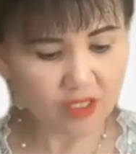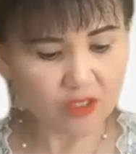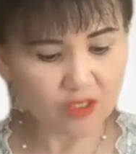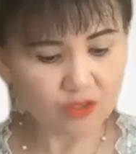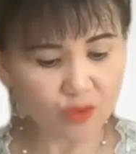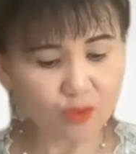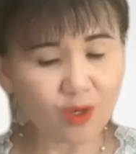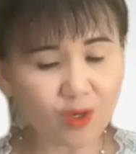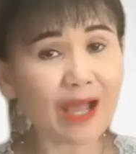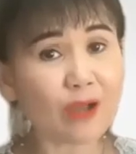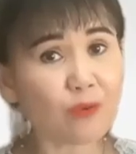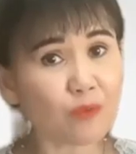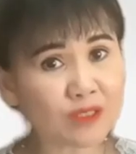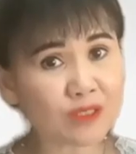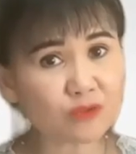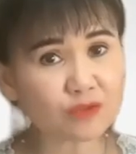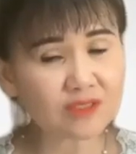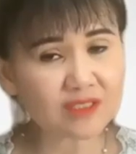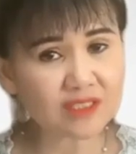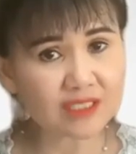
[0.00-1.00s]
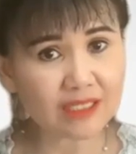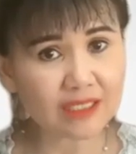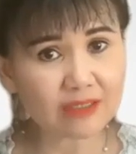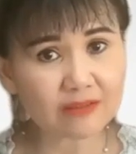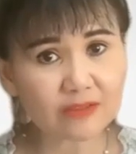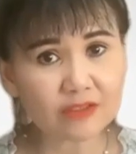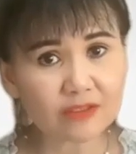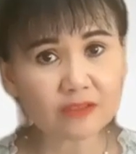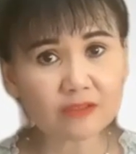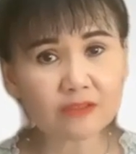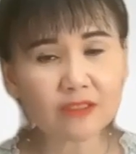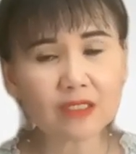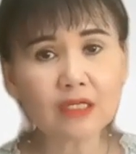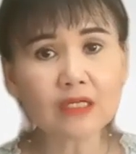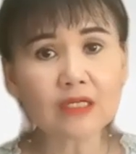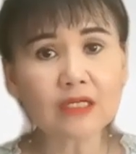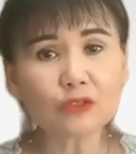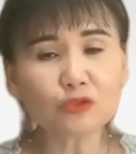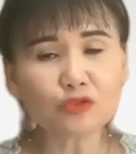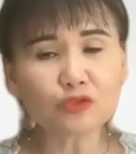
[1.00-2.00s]
So I want to tell you,
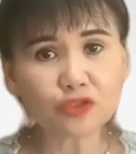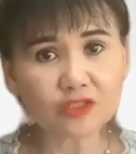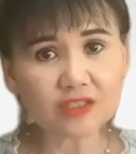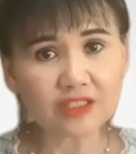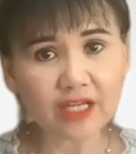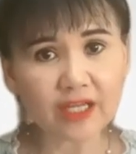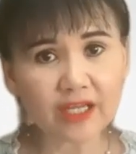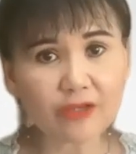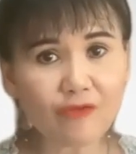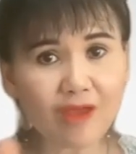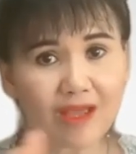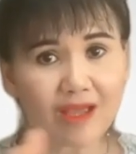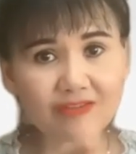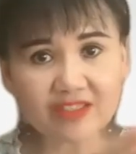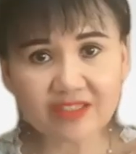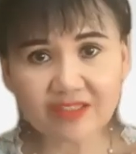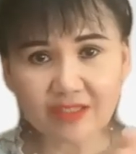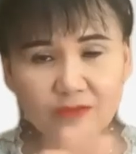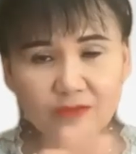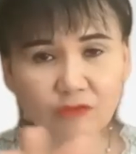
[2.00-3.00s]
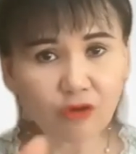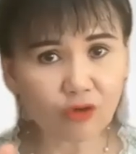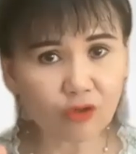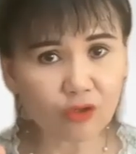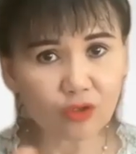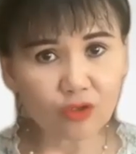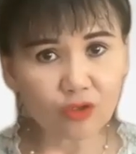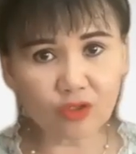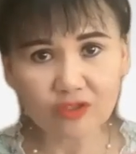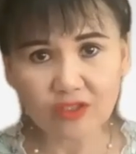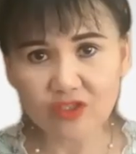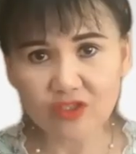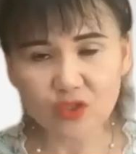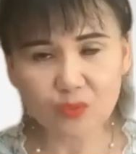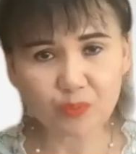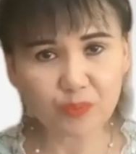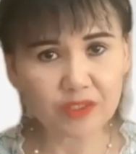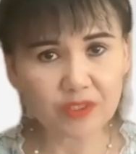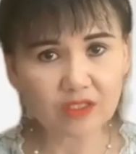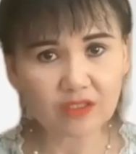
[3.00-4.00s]
today you have seen all the
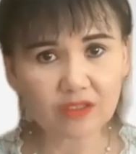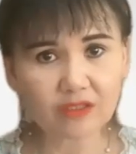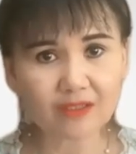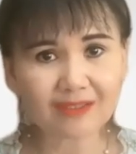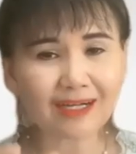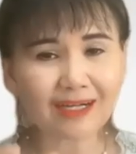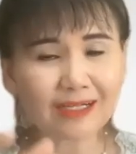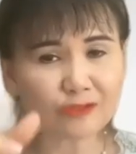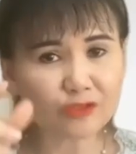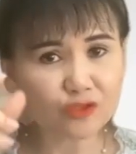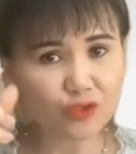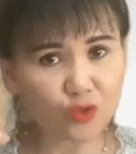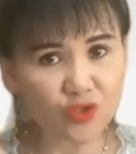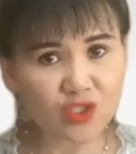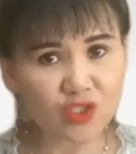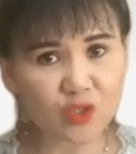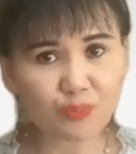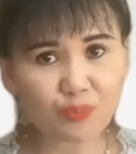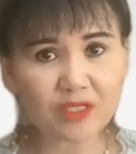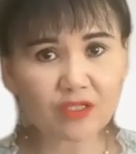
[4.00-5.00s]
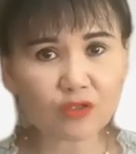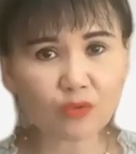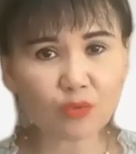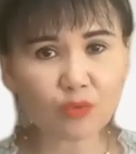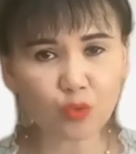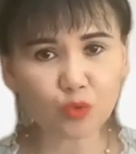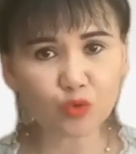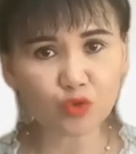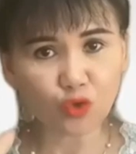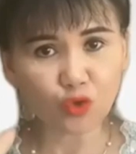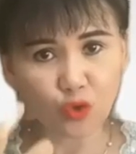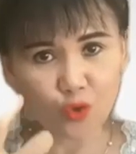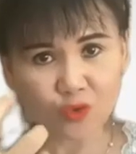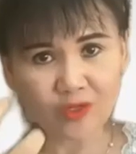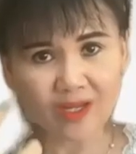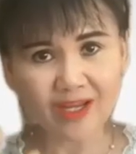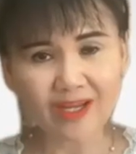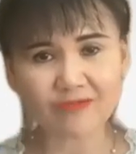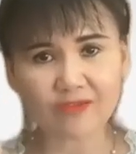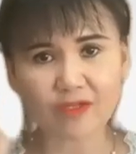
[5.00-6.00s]
speaker. Those speaker who don't
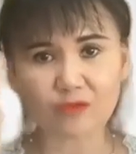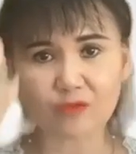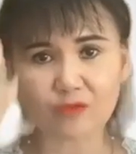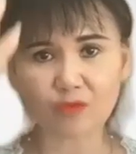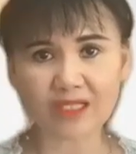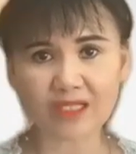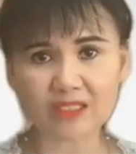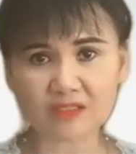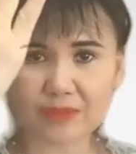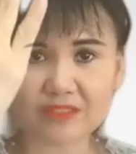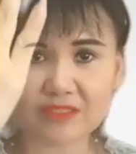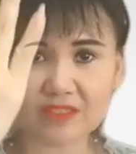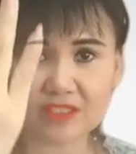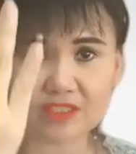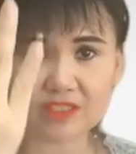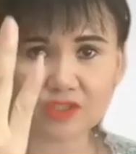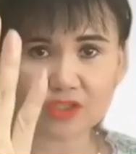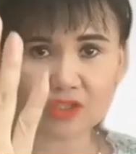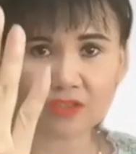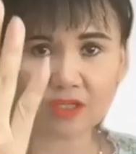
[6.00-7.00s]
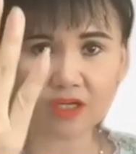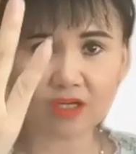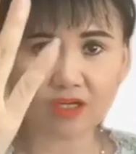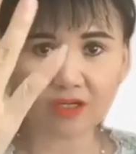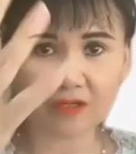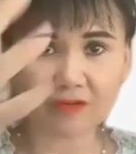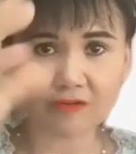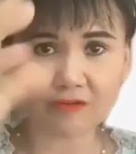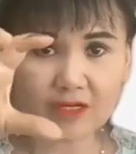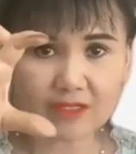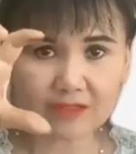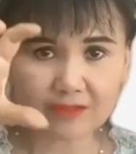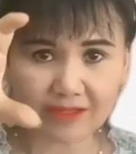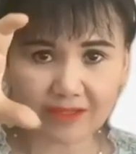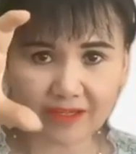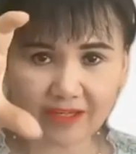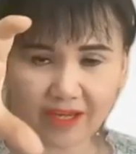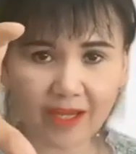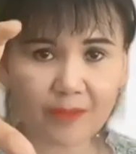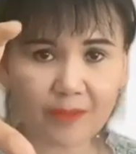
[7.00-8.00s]
have the right position of the
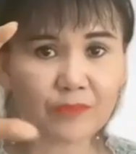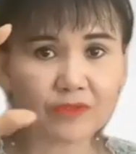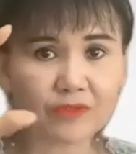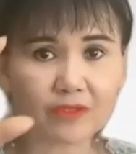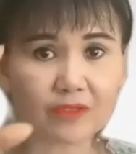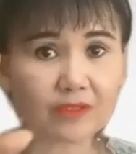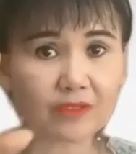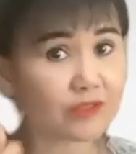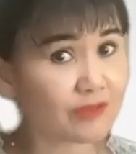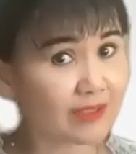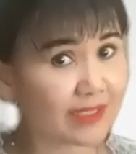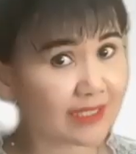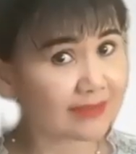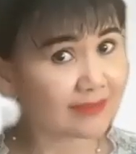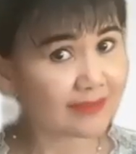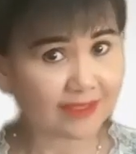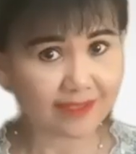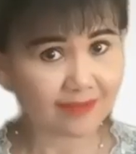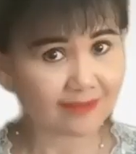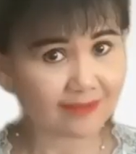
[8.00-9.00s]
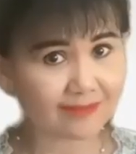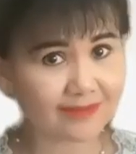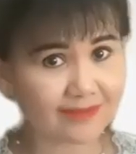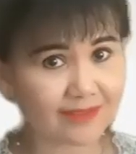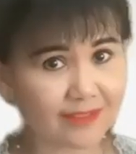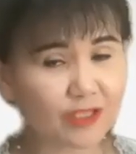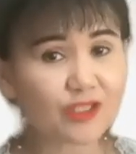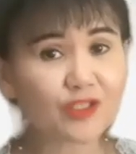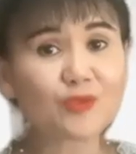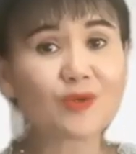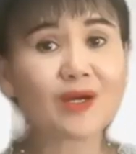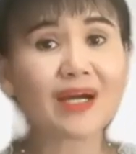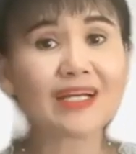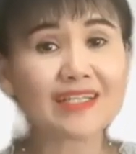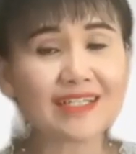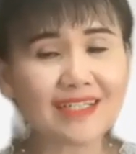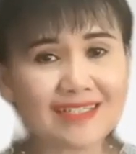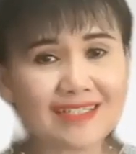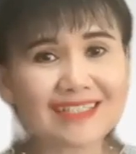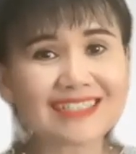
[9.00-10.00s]
camera, you can tell you are
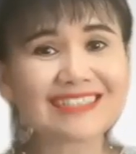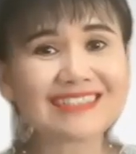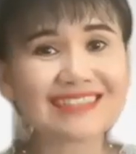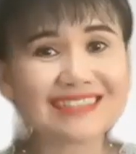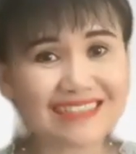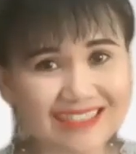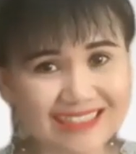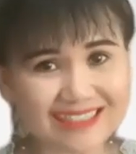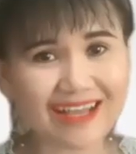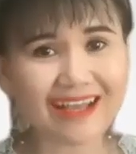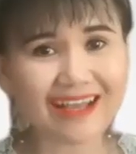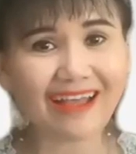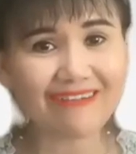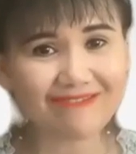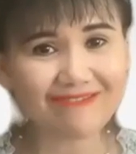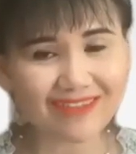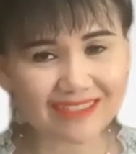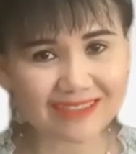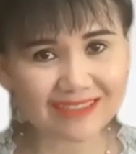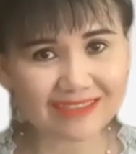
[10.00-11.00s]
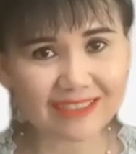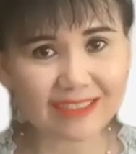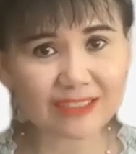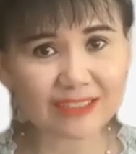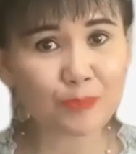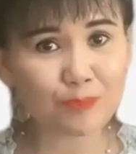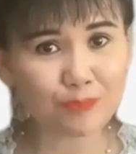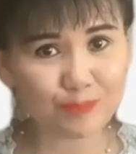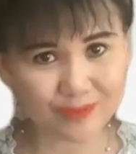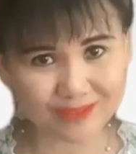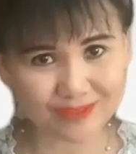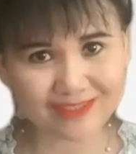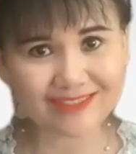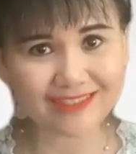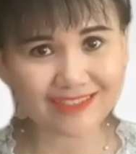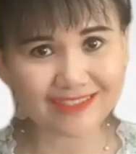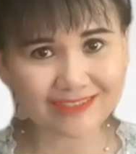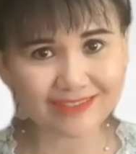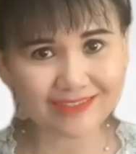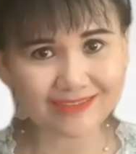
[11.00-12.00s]
in a disadvantaged
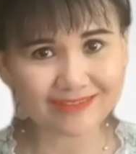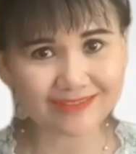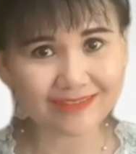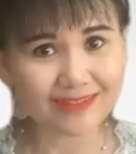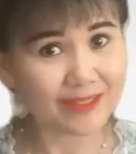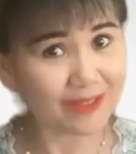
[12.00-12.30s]
position.